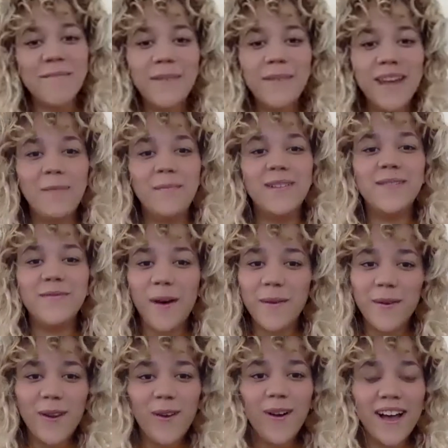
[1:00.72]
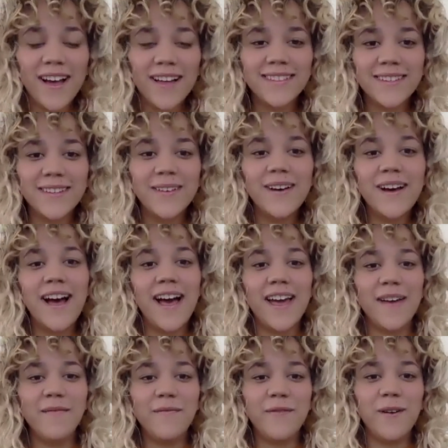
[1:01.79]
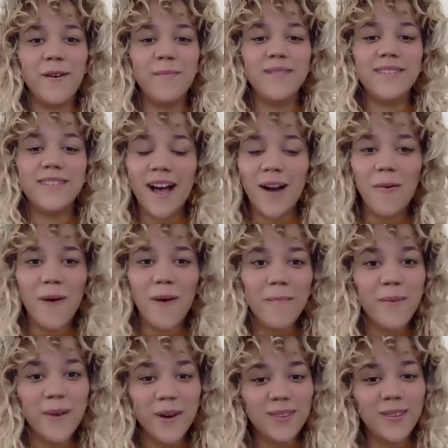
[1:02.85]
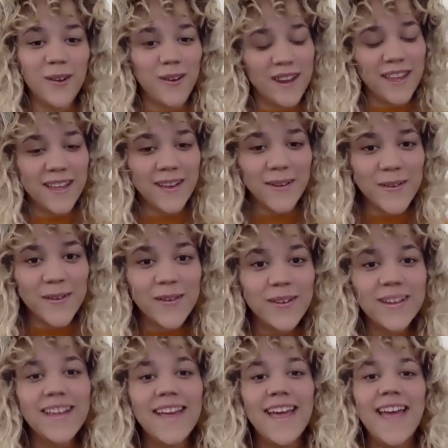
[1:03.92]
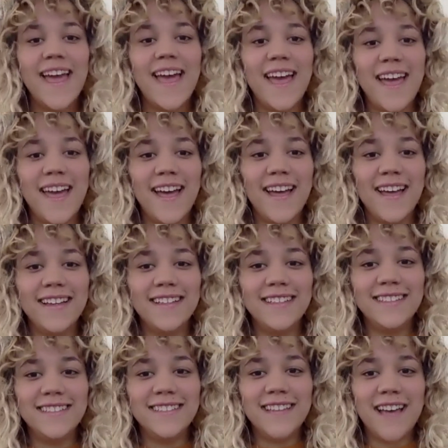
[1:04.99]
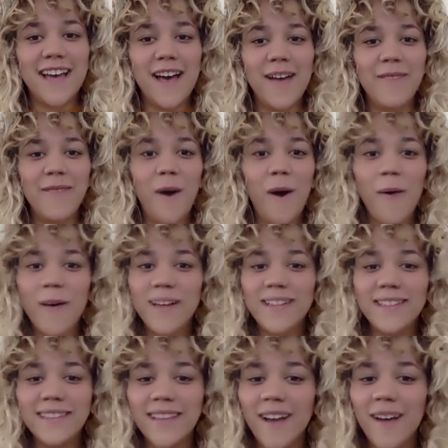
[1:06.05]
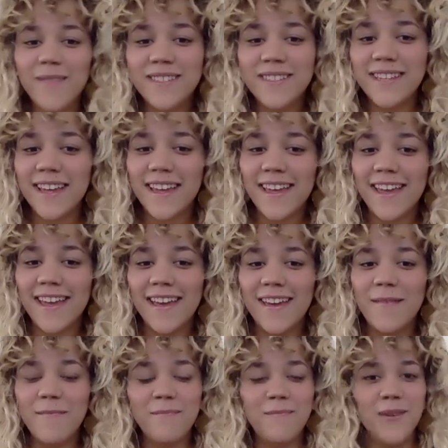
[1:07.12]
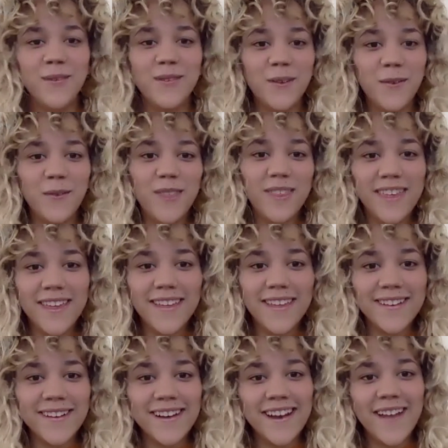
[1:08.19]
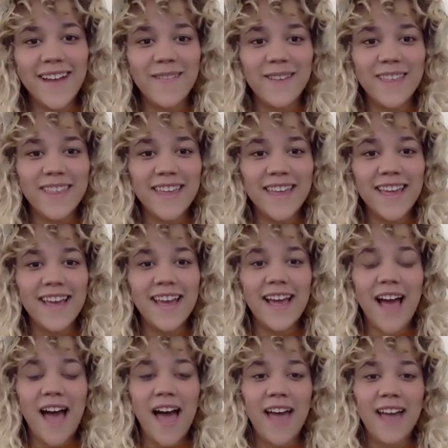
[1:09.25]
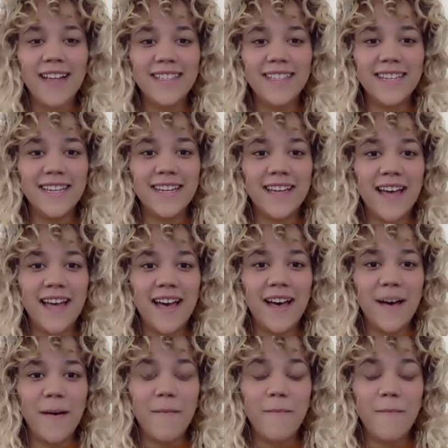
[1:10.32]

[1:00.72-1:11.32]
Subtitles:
name is Fabiola. I am from San Juan, Puerto Rico, and I've always loved singing, musical theater, and everything. I did a